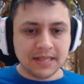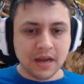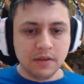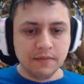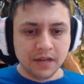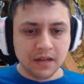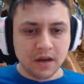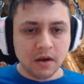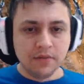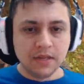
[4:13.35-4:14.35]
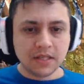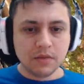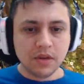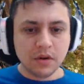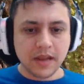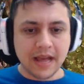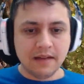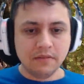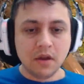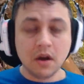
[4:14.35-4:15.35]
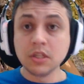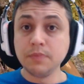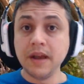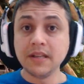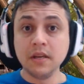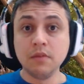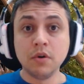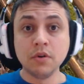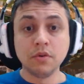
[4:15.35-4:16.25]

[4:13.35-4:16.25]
Now in vanilla, obviously we don't have lock spikes anymore.